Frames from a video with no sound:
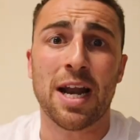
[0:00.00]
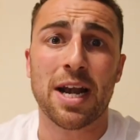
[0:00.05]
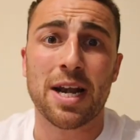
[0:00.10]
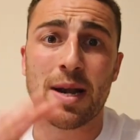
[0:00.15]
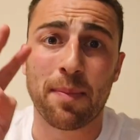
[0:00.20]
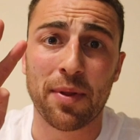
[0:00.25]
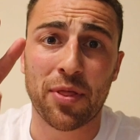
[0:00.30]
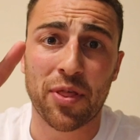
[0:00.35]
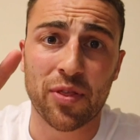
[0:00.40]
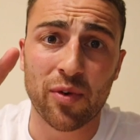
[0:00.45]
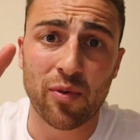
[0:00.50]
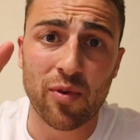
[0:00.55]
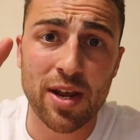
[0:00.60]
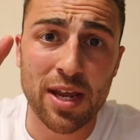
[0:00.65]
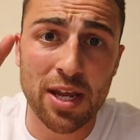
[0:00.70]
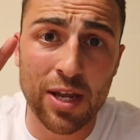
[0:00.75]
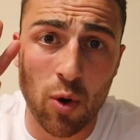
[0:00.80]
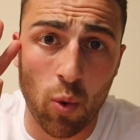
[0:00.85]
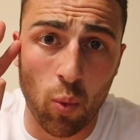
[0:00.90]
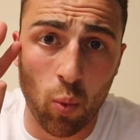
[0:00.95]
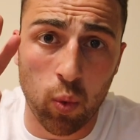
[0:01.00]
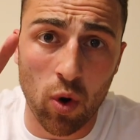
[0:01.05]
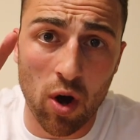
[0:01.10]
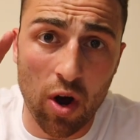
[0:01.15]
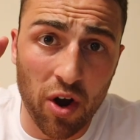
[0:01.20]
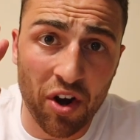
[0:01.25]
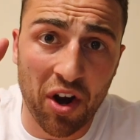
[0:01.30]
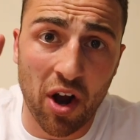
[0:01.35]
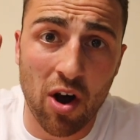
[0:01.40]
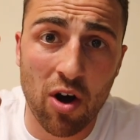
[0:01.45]
Number three,
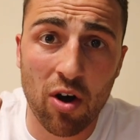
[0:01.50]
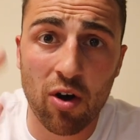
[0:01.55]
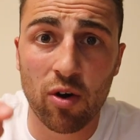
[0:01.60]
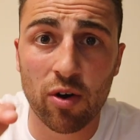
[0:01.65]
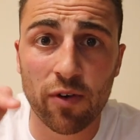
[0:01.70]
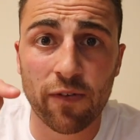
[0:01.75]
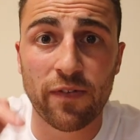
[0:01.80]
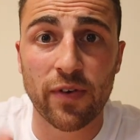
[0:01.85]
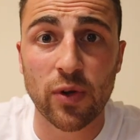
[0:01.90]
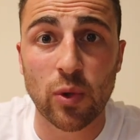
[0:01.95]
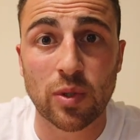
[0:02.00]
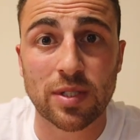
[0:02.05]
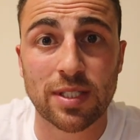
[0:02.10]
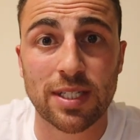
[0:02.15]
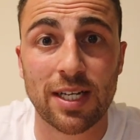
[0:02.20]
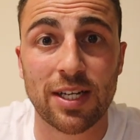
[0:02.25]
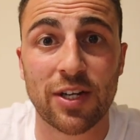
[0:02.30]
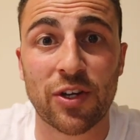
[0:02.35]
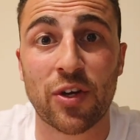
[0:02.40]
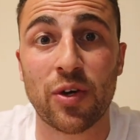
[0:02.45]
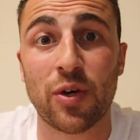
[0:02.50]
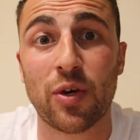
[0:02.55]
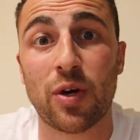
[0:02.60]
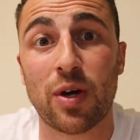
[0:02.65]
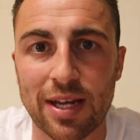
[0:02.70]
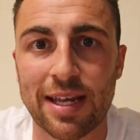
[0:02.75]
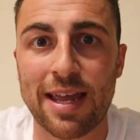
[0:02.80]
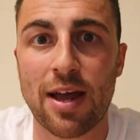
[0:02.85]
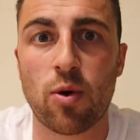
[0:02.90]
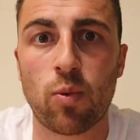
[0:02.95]
work hard for your
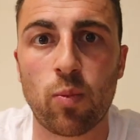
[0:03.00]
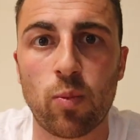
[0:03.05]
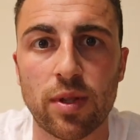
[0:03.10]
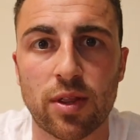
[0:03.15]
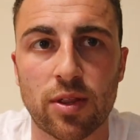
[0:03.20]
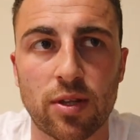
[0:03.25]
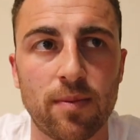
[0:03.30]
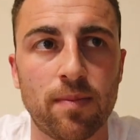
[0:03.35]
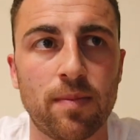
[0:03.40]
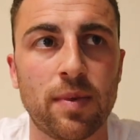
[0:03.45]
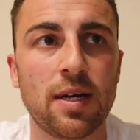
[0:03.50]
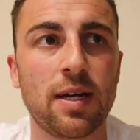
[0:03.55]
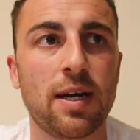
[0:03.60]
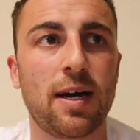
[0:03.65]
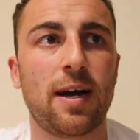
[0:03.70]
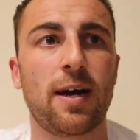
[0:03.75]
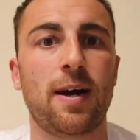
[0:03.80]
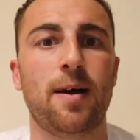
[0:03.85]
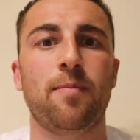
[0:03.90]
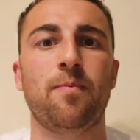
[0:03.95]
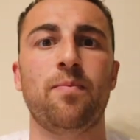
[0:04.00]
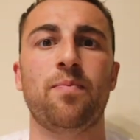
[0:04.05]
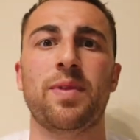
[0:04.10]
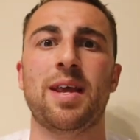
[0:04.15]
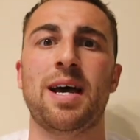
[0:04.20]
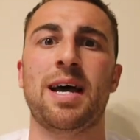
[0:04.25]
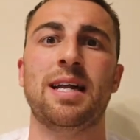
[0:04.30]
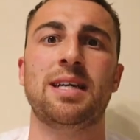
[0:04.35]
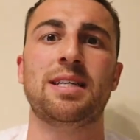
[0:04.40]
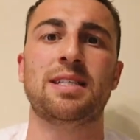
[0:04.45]
syndicate, get on with them. Um,
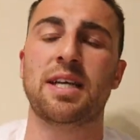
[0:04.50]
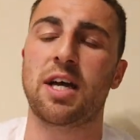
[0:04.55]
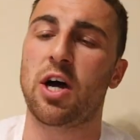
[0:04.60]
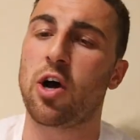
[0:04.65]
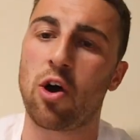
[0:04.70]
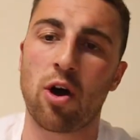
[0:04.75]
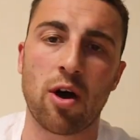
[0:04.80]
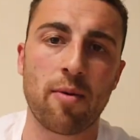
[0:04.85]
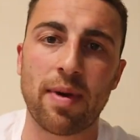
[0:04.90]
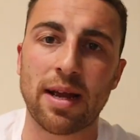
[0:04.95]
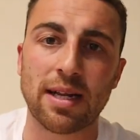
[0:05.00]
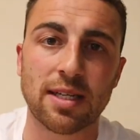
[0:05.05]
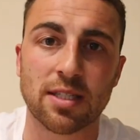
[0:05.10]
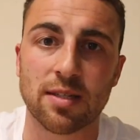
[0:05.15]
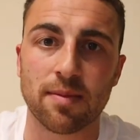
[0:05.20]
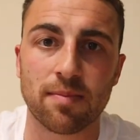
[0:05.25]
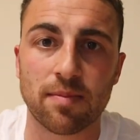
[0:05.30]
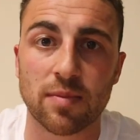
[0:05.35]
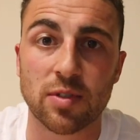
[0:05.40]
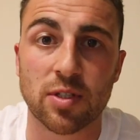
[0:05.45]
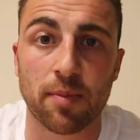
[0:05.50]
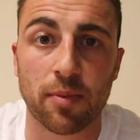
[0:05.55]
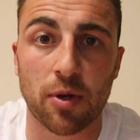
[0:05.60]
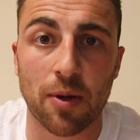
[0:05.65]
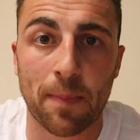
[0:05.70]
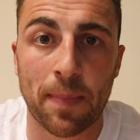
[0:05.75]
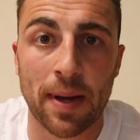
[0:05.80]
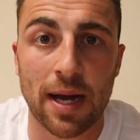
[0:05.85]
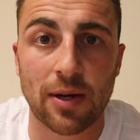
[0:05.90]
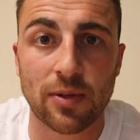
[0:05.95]
and I made some some
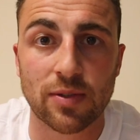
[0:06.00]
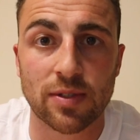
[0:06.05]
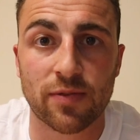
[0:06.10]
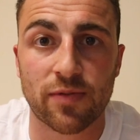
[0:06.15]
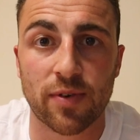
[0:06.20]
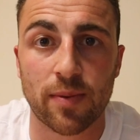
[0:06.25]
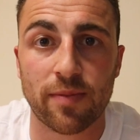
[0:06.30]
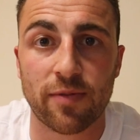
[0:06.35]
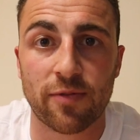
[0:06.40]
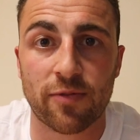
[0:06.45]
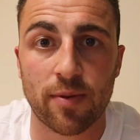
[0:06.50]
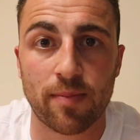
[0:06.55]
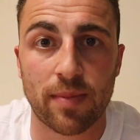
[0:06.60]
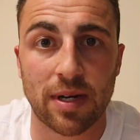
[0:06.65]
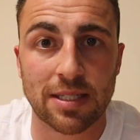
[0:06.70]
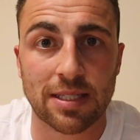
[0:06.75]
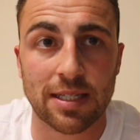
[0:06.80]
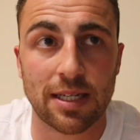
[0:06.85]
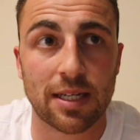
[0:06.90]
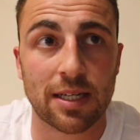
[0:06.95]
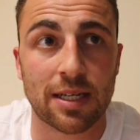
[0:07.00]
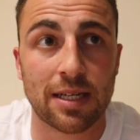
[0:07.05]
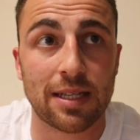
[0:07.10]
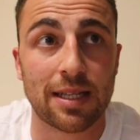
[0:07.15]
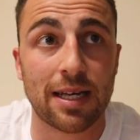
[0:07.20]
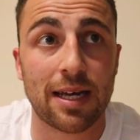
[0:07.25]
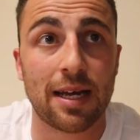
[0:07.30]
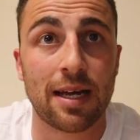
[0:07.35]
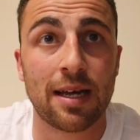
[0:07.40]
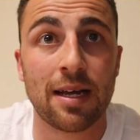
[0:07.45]
good pals from, from my syndicate
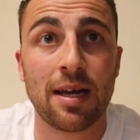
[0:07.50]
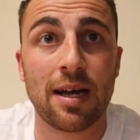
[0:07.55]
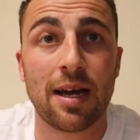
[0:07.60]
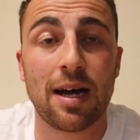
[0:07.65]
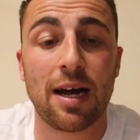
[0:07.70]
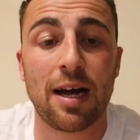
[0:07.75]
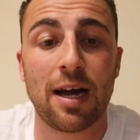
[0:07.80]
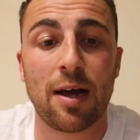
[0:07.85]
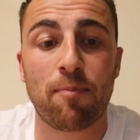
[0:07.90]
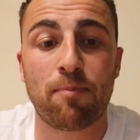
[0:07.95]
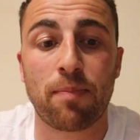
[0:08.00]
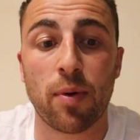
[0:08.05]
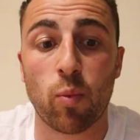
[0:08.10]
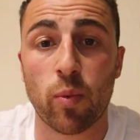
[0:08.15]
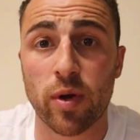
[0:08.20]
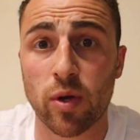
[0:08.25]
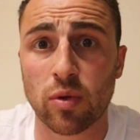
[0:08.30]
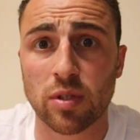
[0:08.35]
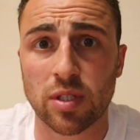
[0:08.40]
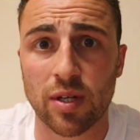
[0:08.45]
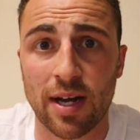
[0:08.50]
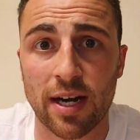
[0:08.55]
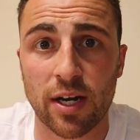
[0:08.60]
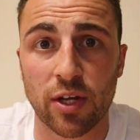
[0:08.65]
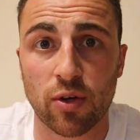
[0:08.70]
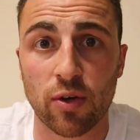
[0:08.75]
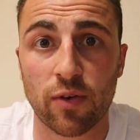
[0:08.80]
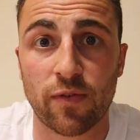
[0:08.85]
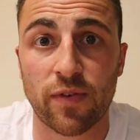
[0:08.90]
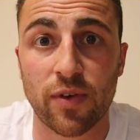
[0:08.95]
there, uh, but we also had a
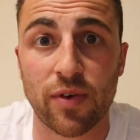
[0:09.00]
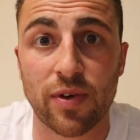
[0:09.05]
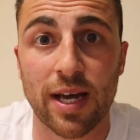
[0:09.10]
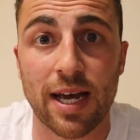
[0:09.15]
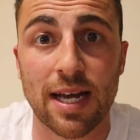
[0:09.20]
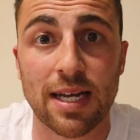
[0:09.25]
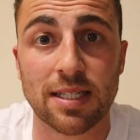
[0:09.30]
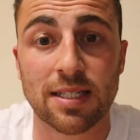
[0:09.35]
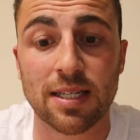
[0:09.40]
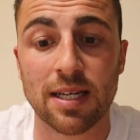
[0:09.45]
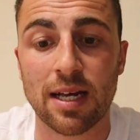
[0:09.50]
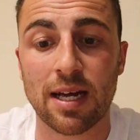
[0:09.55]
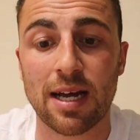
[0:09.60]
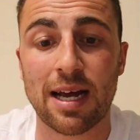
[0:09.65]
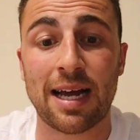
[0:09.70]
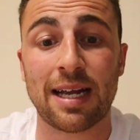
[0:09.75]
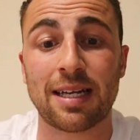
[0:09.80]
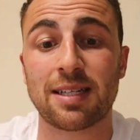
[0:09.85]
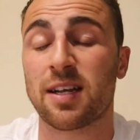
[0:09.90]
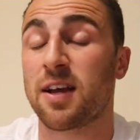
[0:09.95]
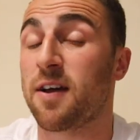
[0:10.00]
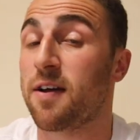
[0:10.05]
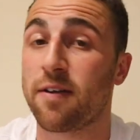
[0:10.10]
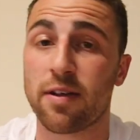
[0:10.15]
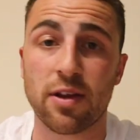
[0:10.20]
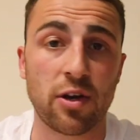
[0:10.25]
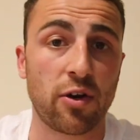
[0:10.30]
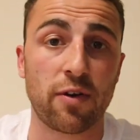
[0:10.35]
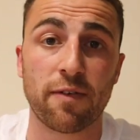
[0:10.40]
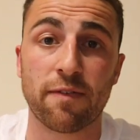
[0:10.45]
good few days, and
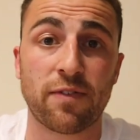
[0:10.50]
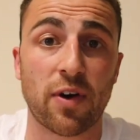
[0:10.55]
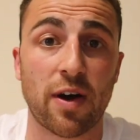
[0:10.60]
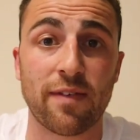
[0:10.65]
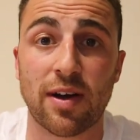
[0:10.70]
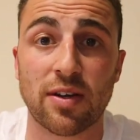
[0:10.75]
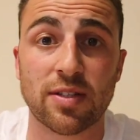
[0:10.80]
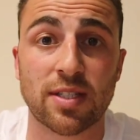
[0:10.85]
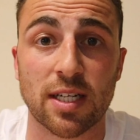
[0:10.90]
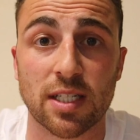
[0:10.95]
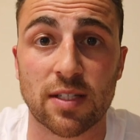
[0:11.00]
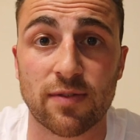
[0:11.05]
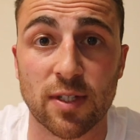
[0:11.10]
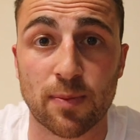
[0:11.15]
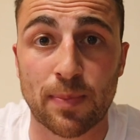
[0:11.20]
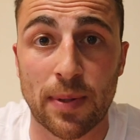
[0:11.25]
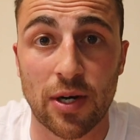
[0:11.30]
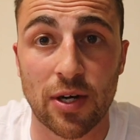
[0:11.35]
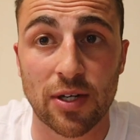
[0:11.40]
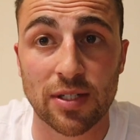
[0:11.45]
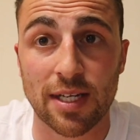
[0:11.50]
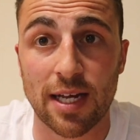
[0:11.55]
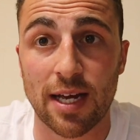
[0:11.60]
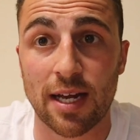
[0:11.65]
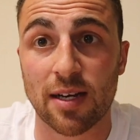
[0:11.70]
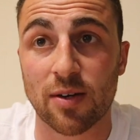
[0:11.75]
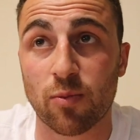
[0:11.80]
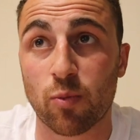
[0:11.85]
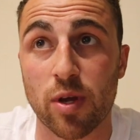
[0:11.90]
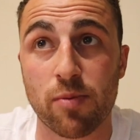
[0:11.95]
you know, five out of six of us passed,
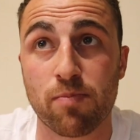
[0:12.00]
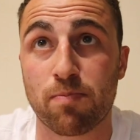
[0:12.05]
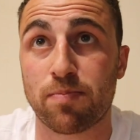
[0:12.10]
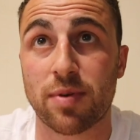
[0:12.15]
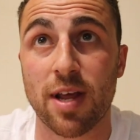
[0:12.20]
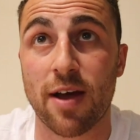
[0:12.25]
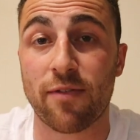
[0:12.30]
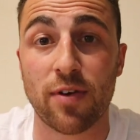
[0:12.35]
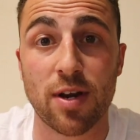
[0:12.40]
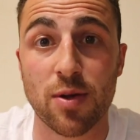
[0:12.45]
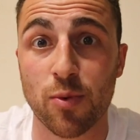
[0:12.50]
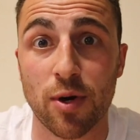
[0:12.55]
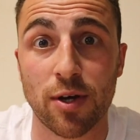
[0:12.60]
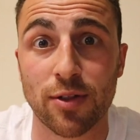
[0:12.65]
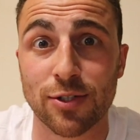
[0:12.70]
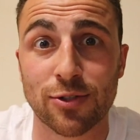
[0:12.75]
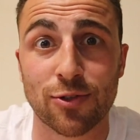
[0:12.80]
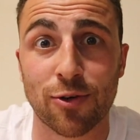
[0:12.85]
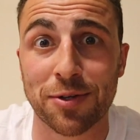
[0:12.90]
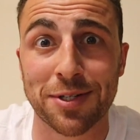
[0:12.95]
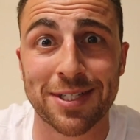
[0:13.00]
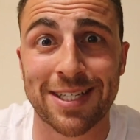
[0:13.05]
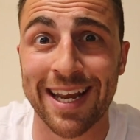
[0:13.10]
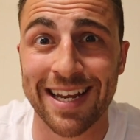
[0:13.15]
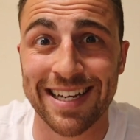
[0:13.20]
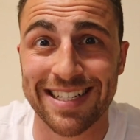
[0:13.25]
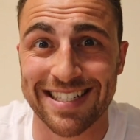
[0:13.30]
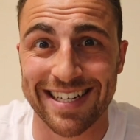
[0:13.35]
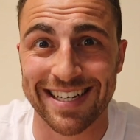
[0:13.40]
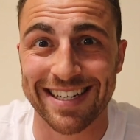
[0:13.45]
and we definitely weren't the strongest
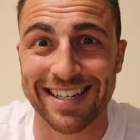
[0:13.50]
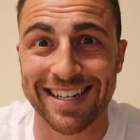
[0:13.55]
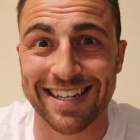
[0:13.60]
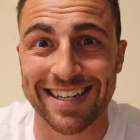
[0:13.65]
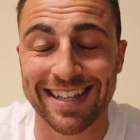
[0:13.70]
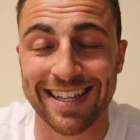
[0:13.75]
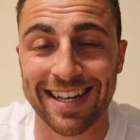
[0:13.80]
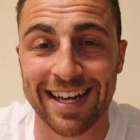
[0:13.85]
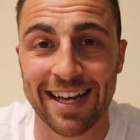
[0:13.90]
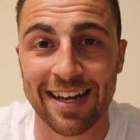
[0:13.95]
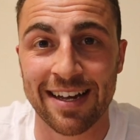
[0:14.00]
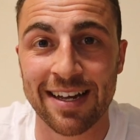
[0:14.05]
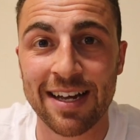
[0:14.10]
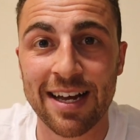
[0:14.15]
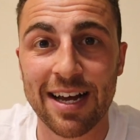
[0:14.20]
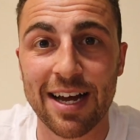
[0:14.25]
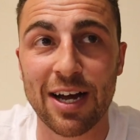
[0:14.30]
syndicate there.